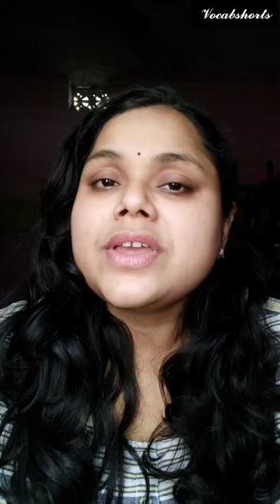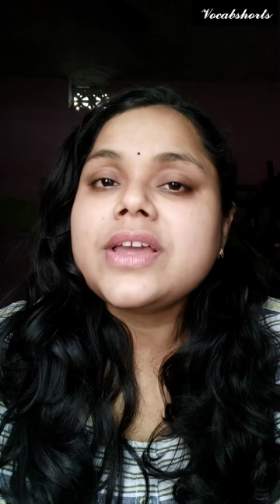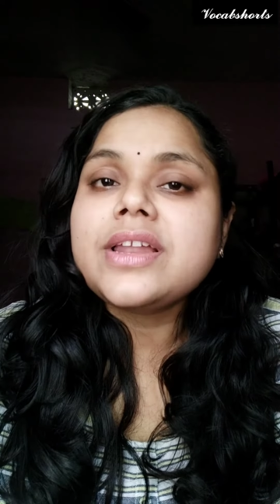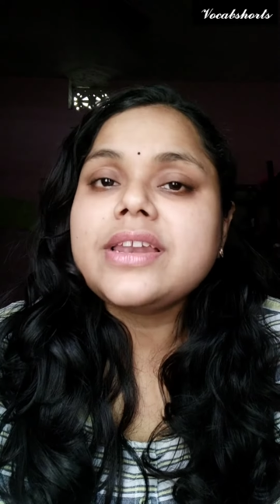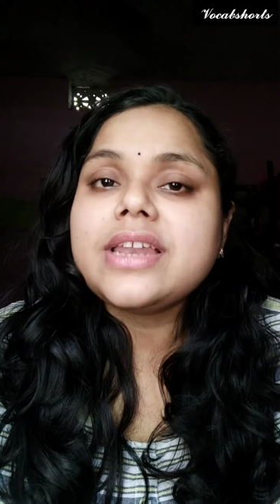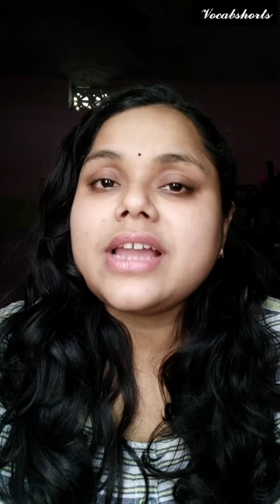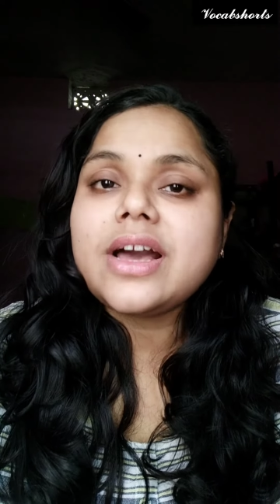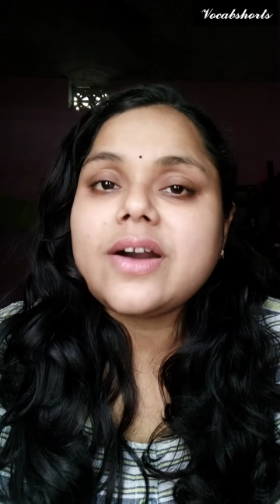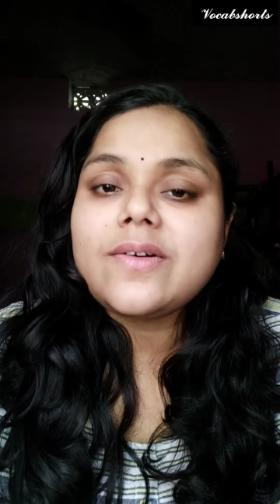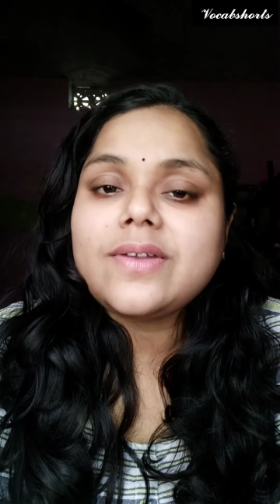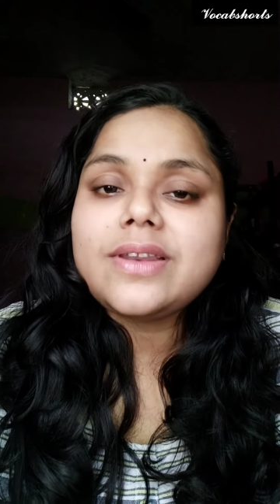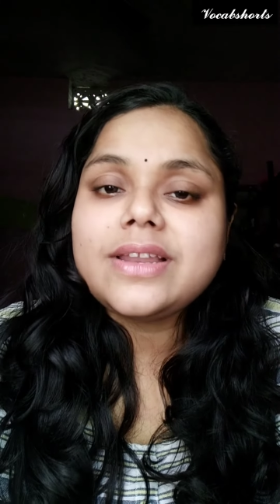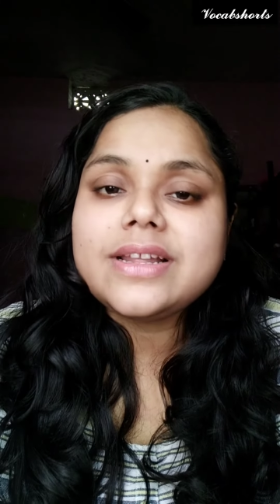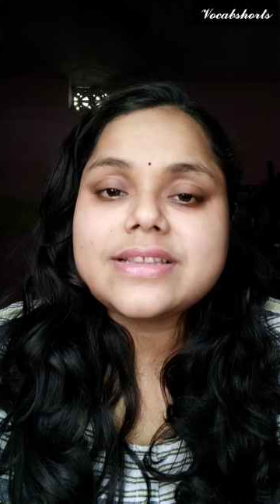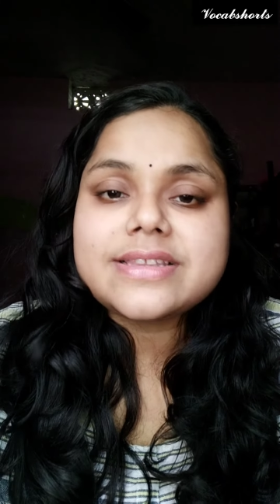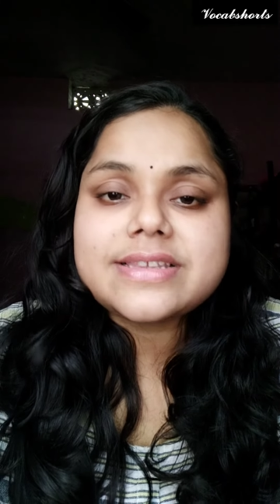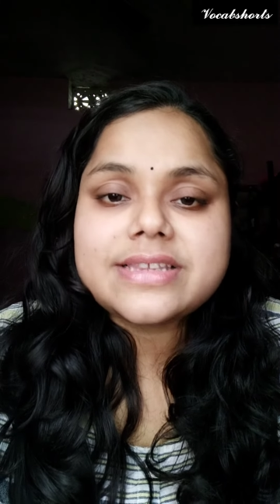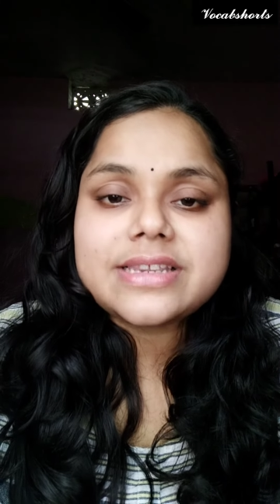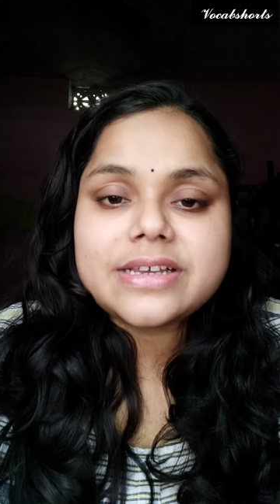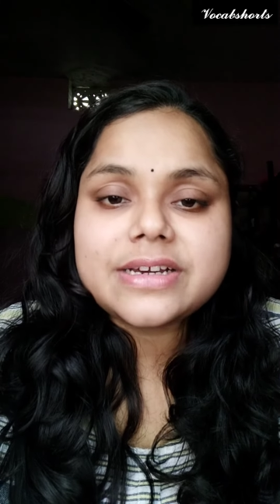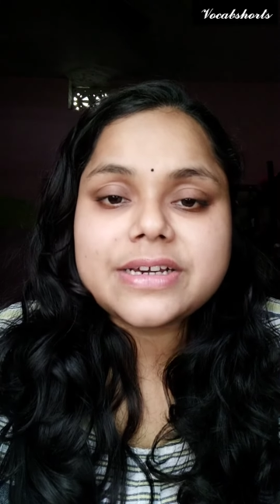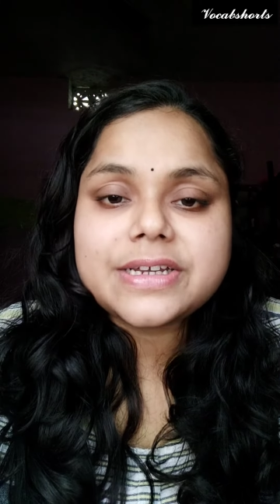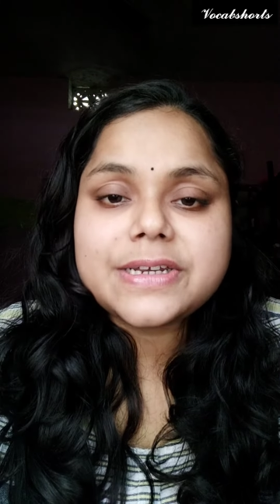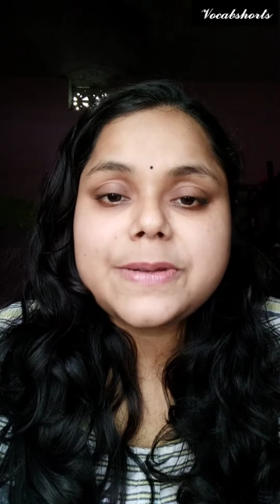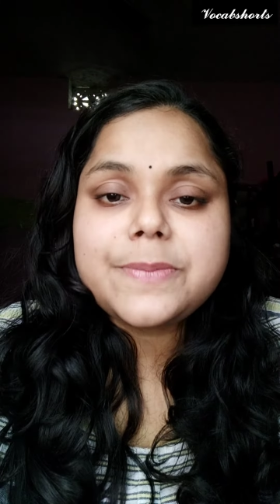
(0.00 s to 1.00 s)
Now let's
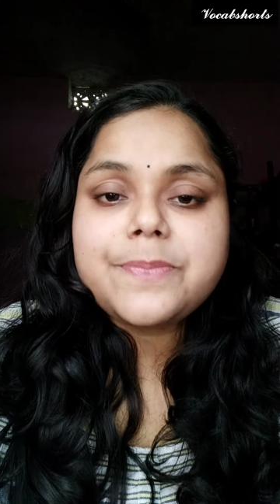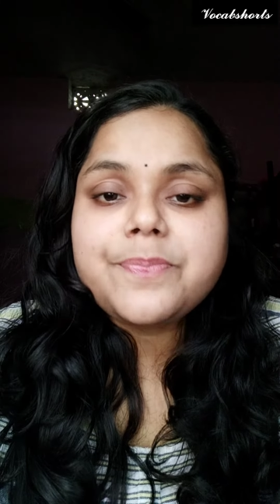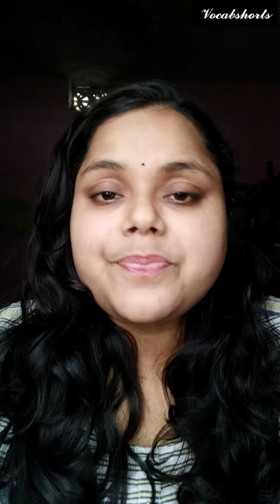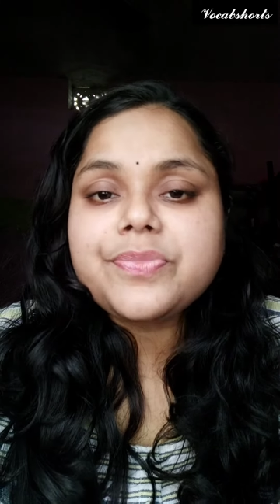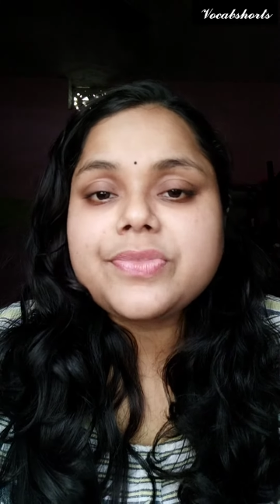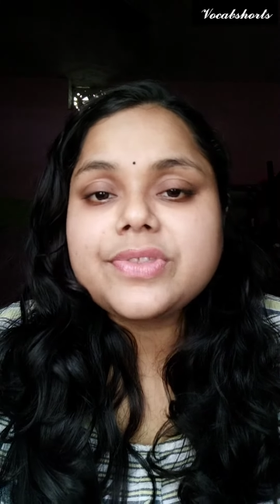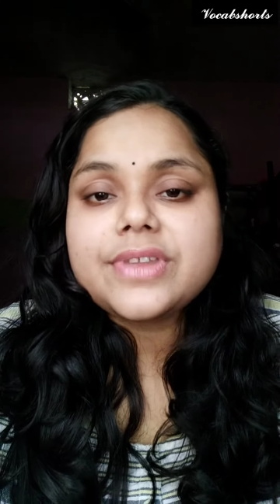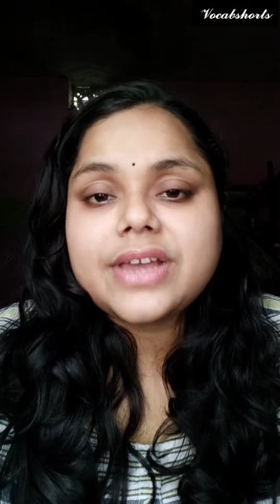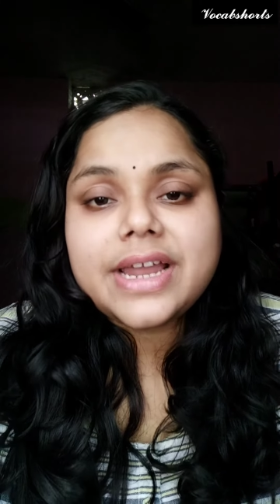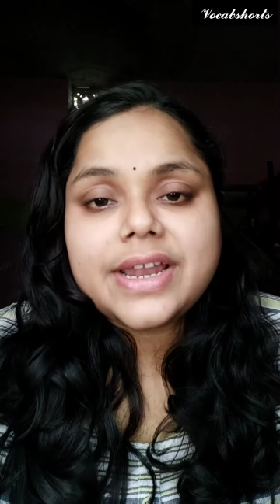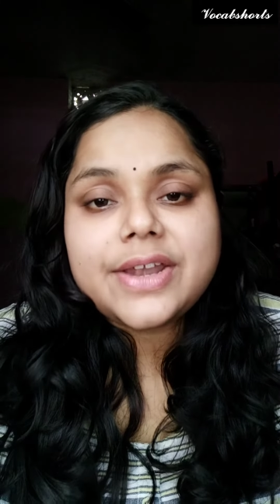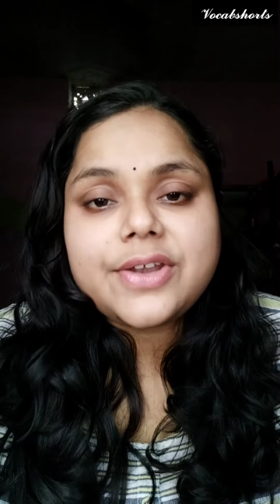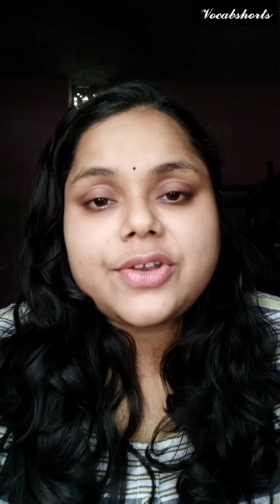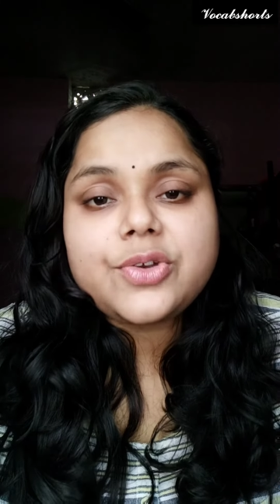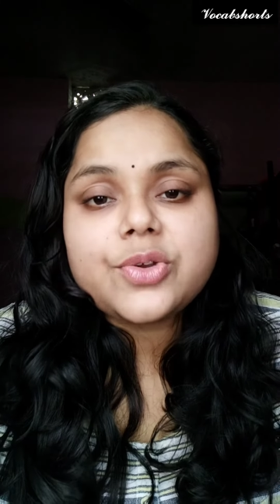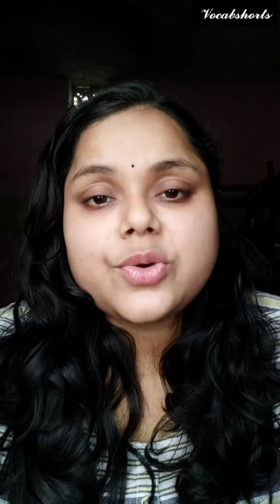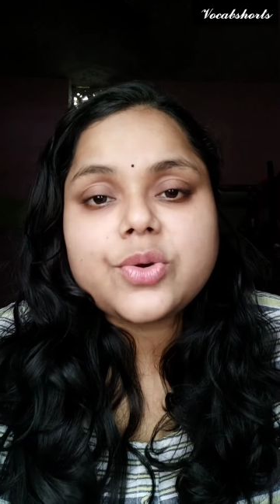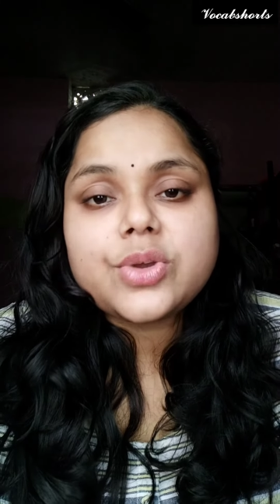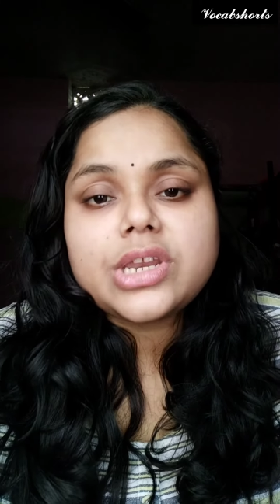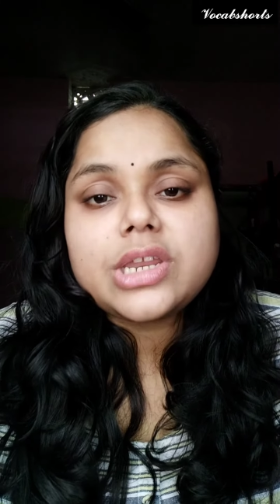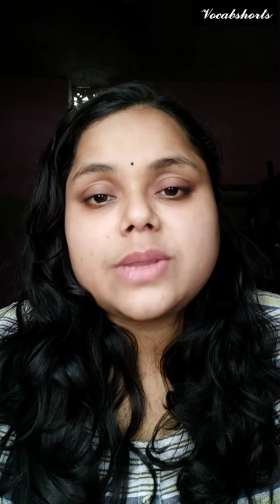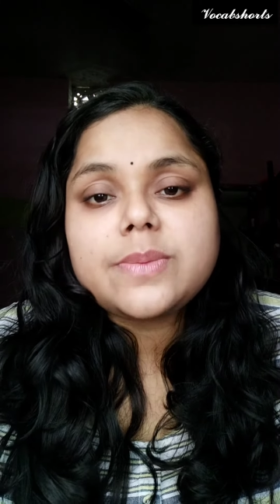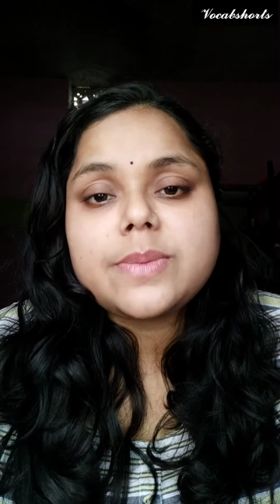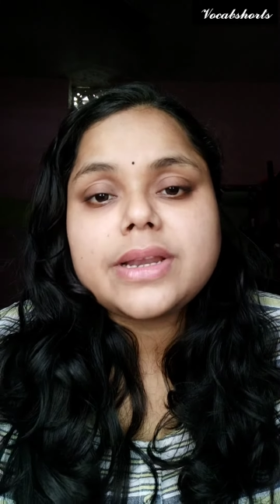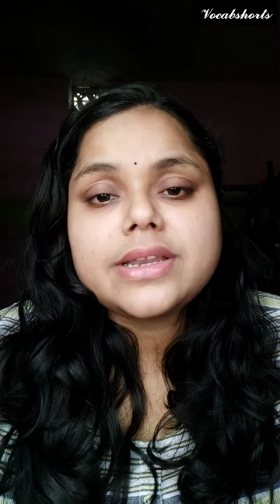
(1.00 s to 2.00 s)
learn the
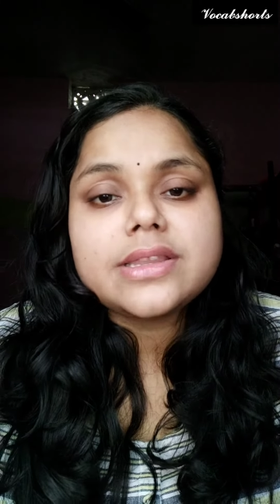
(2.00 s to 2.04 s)
antonym